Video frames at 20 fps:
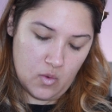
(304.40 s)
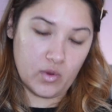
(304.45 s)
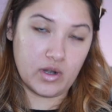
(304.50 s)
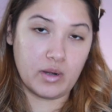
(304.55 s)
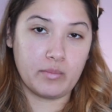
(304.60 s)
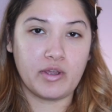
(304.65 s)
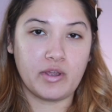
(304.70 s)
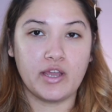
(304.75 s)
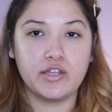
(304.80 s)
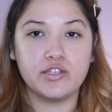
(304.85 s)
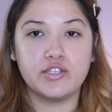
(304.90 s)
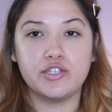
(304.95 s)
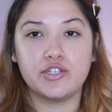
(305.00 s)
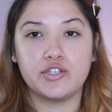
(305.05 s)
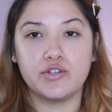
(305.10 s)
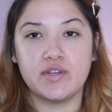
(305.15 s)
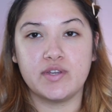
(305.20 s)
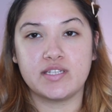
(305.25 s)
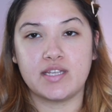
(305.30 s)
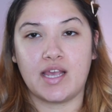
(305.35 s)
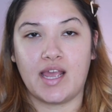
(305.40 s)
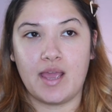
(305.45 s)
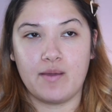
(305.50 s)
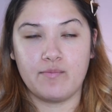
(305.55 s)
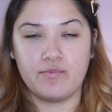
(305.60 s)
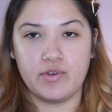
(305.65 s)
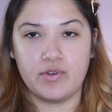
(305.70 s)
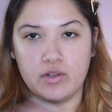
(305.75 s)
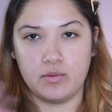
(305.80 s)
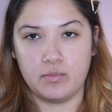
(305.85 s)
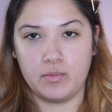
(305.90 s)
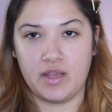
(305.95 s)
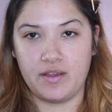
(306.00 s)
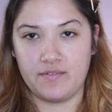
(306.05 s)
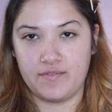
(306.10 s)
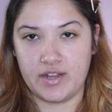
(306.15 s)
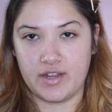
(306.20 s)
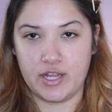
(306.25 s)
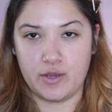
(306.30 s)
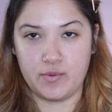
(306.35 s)
What I'm going to do is I am filming
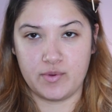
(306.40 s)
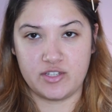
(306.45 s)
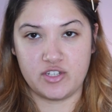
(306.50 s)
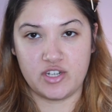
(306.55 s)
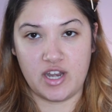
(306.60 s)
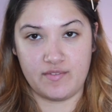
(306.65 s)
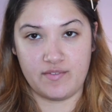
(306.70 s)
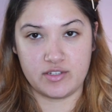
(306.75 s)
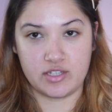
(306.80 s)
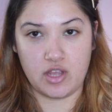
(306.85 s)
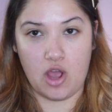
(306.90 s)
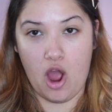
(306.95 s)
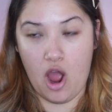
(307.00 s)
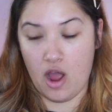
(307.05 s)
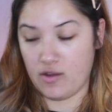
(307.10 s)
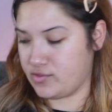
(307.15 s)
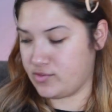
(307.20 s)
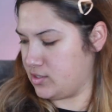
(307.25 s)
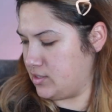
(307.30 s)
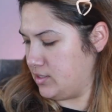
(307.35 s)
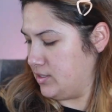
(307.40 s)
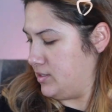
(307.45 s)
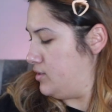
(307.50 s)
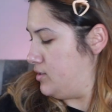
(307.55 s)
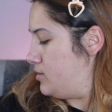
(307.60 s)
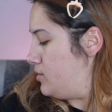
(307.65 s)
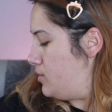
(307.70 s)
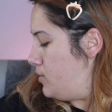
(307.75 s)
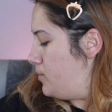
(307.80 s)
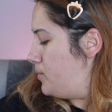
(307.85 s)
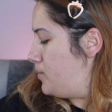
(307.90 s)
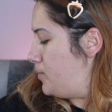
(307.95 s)
a video with Travis after this.